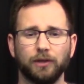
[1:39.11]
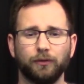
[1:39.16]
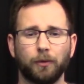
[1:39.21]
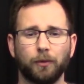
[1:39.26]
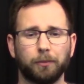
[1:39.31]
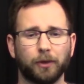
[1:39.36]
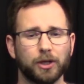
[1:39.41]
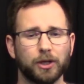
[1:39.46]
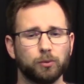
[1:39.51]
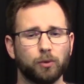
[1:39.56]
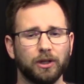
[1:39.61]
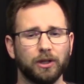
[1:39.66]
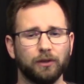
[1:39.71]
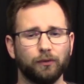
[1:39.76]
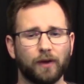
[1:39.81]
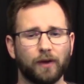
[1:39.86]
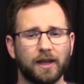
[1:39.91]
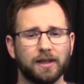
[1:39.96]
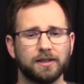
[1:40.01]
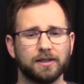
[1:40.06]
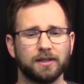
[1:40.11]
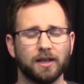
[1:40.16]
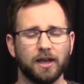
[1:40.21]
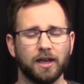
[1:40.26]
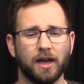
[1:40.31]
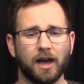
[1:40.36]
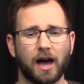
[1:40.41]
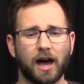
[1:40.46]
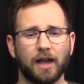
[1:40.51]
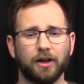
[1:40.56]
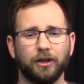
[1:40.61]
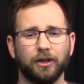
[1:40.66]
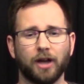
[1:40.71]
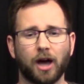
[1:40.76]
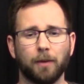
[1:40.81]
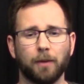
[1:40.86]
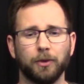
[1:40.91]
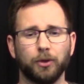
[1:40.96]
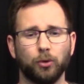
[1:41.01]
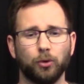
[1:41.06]
for +1 defense and an
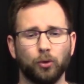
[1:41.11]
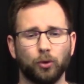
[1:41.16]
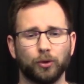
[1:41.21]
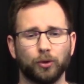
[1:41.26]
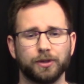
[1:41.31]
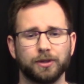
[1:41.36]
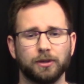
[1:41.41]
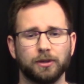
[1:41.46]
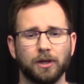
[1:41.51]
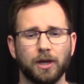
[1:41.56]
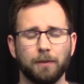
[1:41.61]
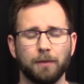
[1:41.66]
armoured horse,